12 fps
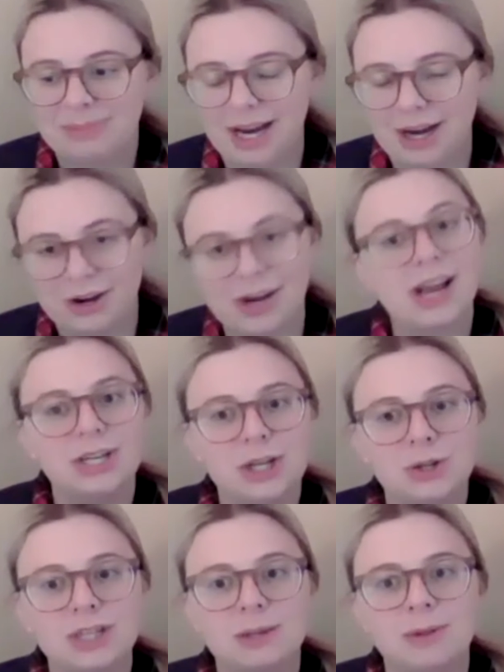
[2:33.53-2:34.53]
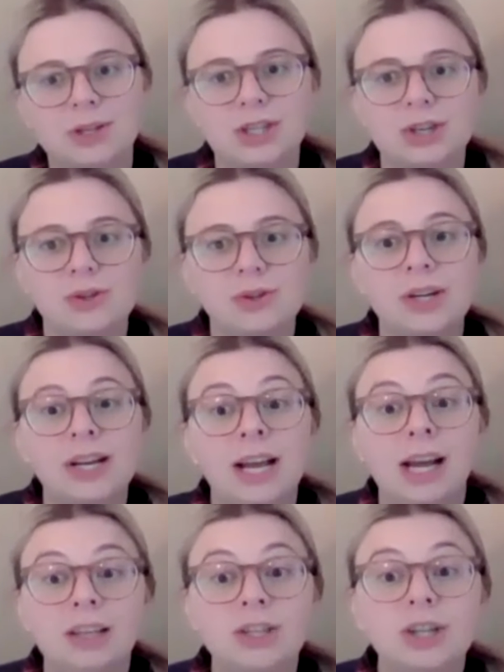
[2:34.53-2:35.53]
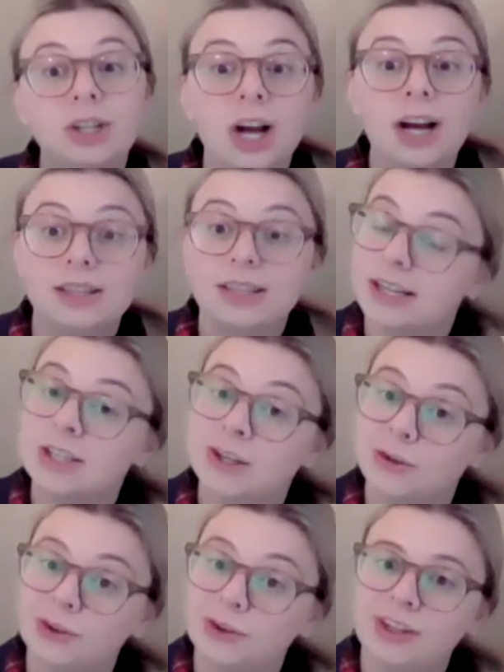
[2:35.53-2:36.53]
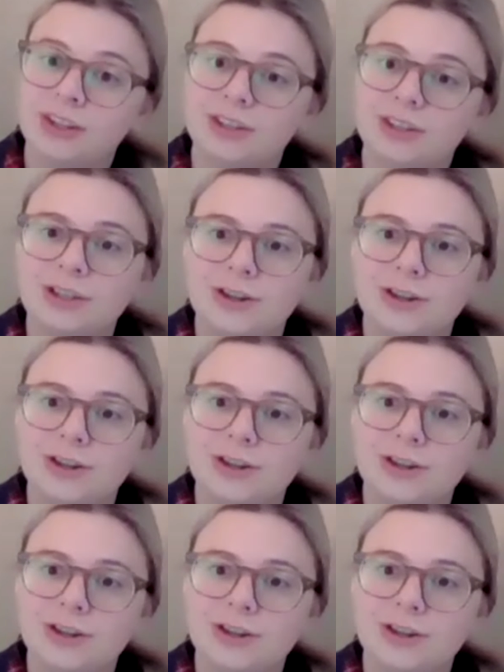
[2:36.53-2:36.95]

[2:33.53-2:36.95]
area I chose to pursue took a lot less school than the